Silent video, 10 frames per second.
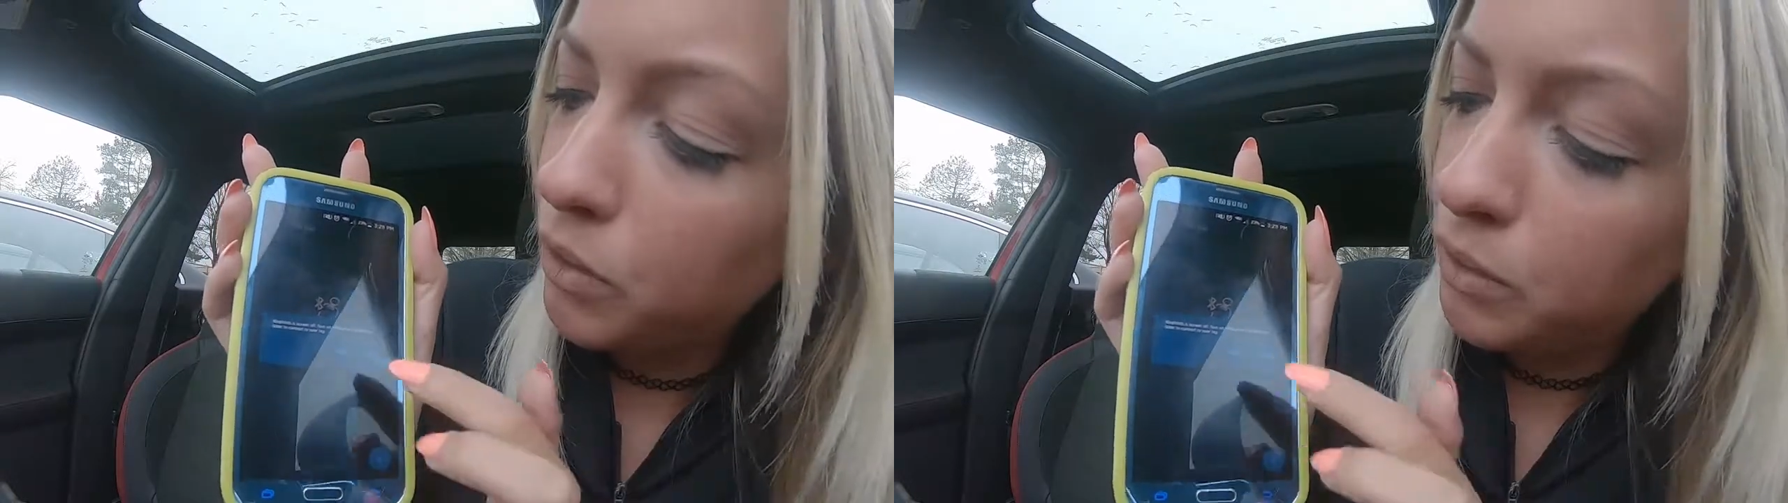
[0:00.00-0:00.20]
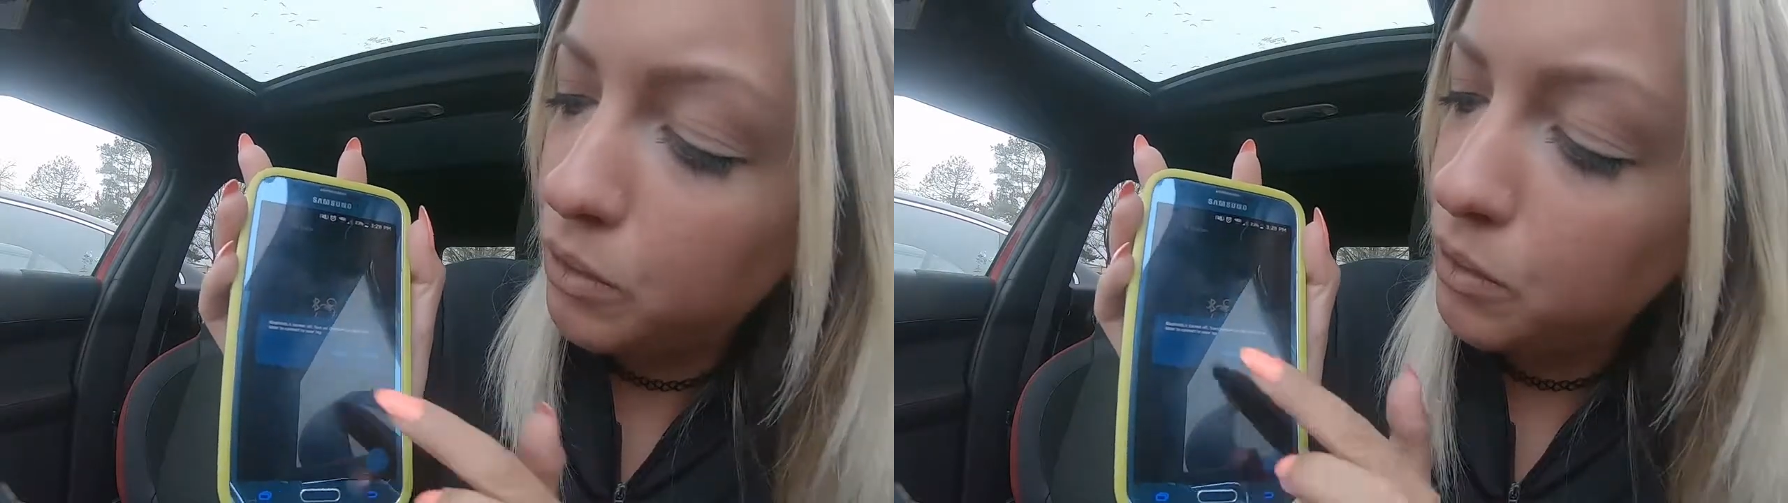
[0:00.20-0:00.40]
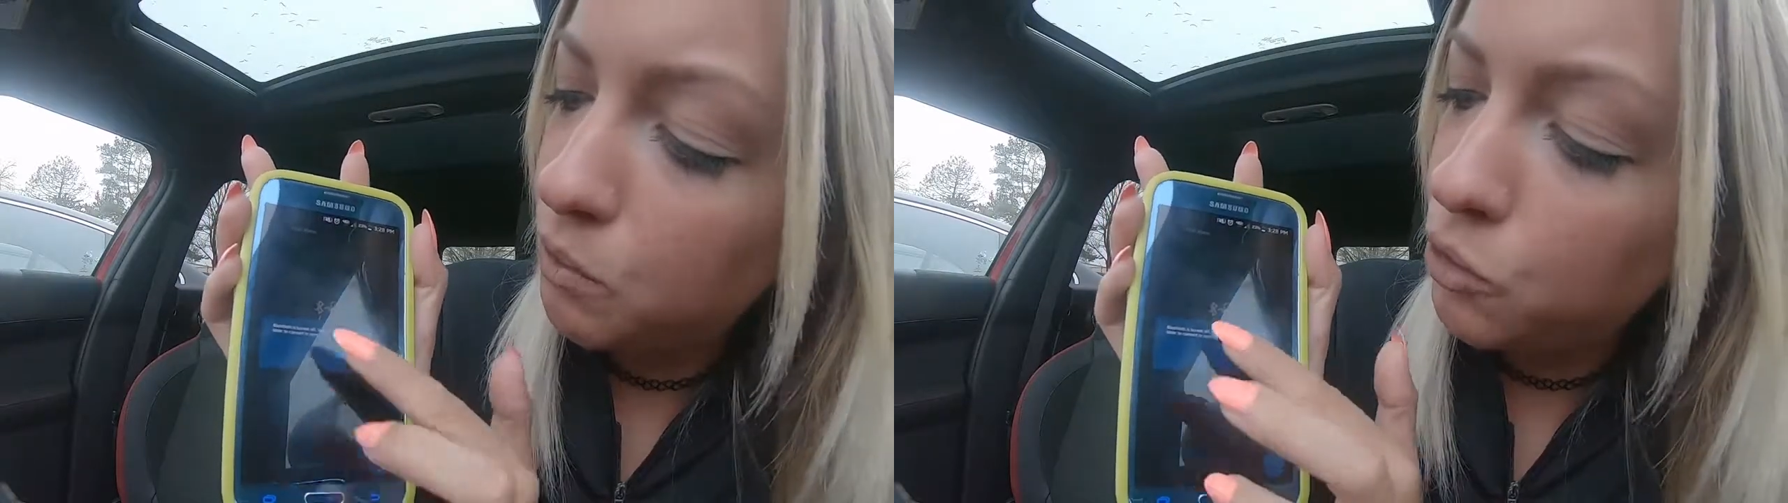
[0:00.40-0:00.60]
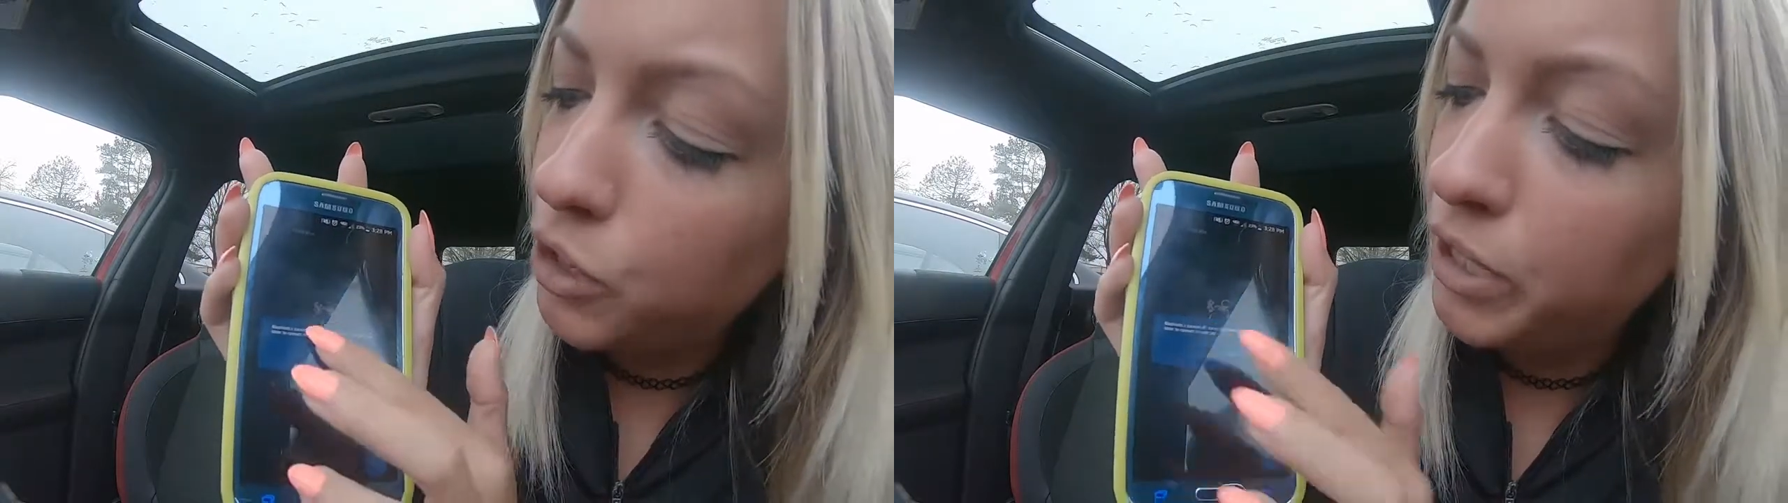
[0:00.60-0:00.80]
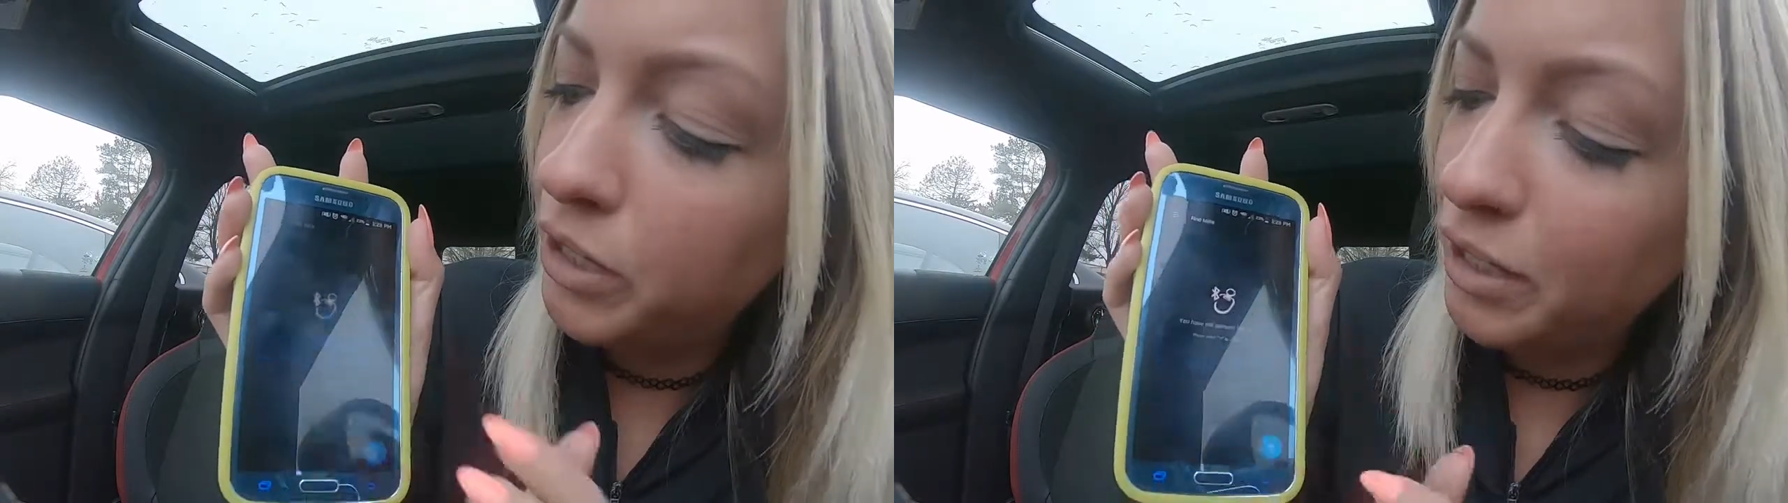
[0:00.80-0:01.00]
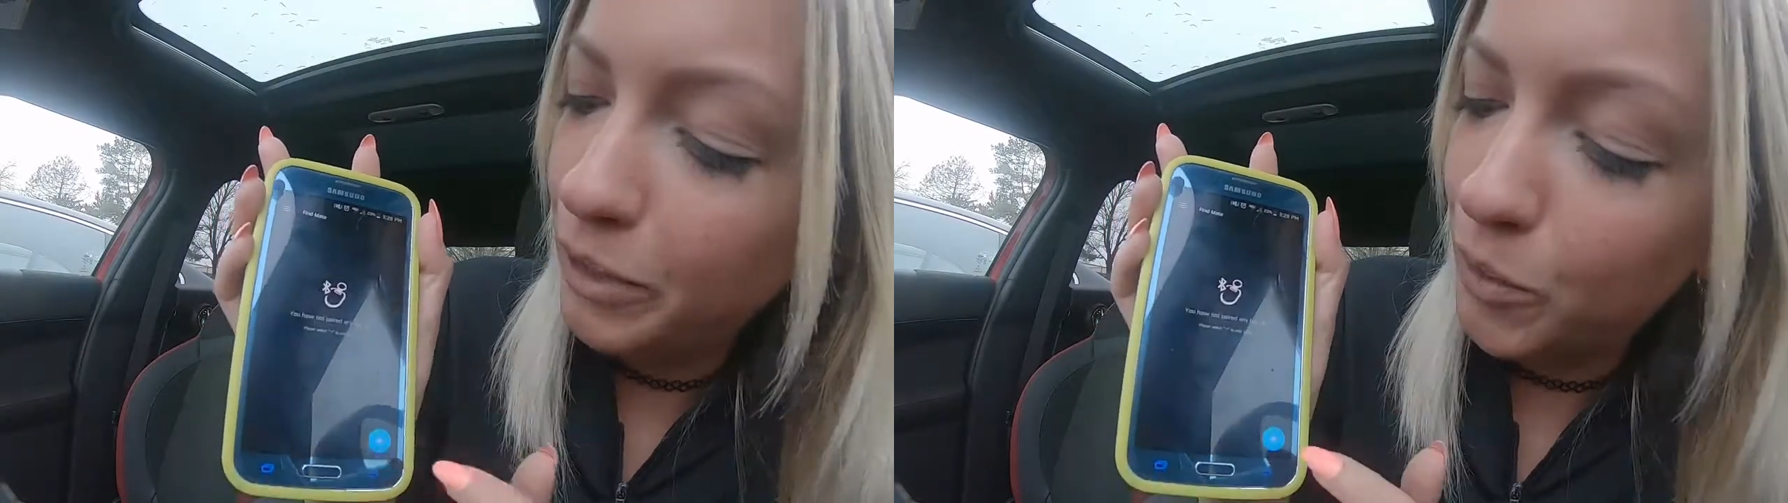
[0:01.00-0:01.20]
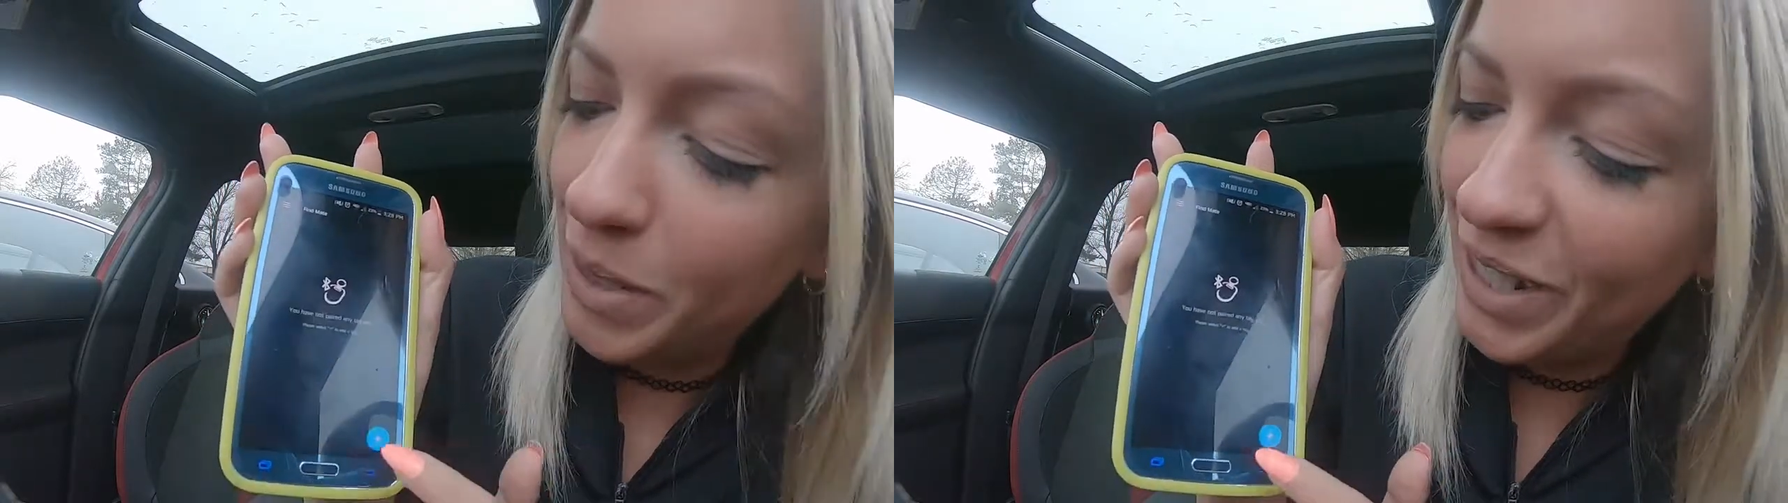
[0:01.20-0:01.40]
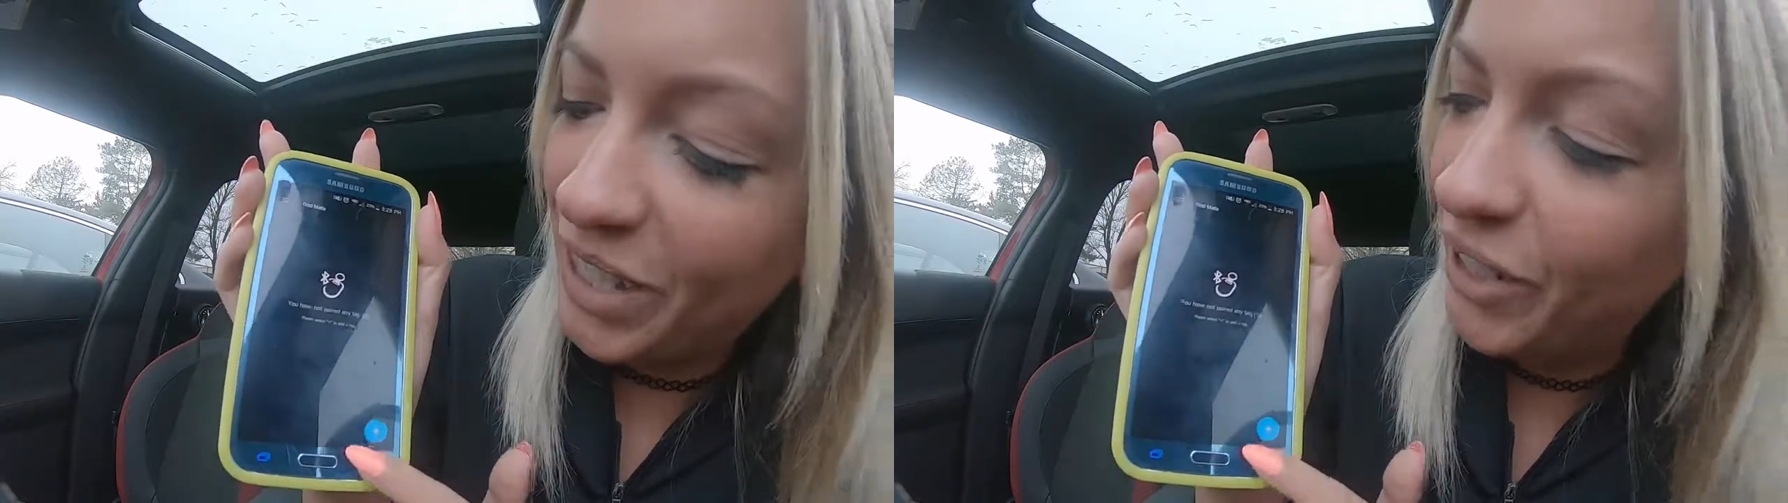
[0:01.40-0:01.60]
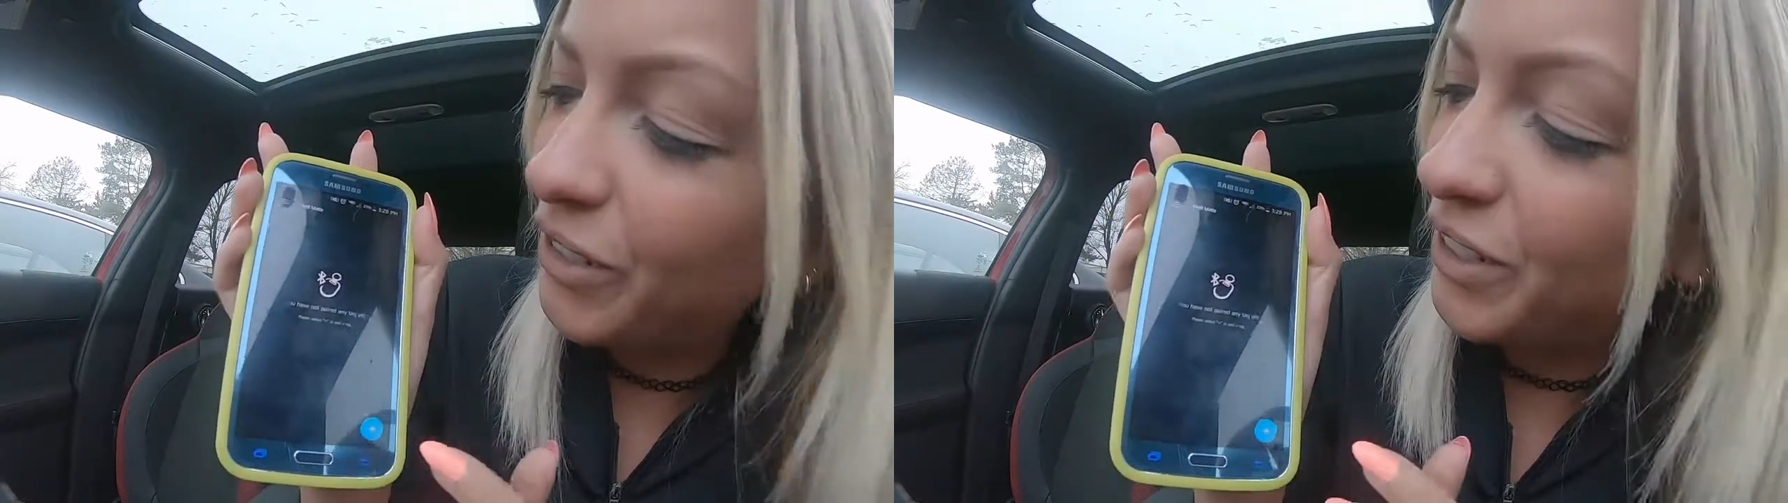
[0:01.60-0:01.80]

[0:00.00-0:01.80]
I was cheating a little bit here